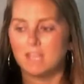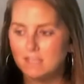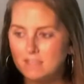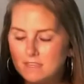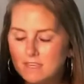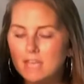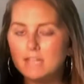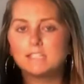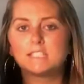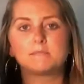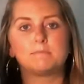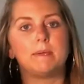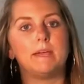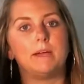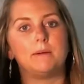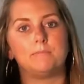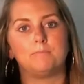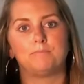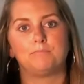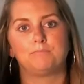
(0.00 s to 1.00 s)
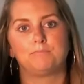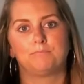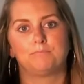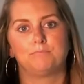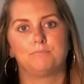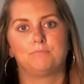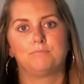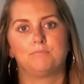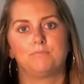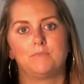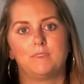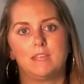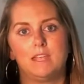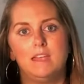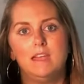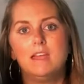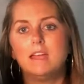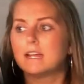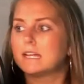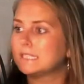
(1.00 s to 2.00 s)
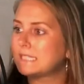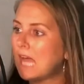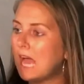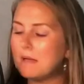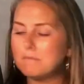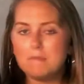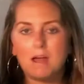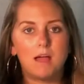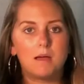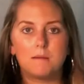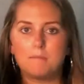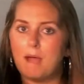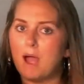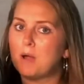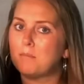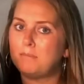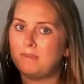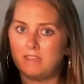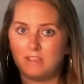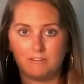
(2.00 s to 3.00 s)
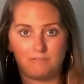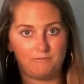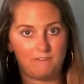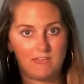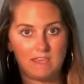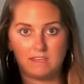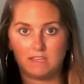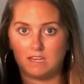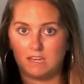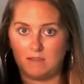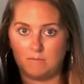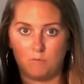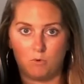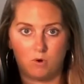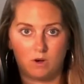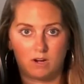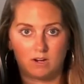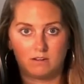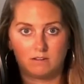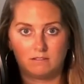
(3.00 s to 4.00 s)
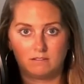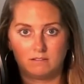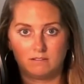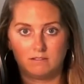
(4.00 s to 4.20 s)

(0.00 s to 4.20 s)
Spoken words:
Yes, ma'am. Because I'm not about being fake anymore.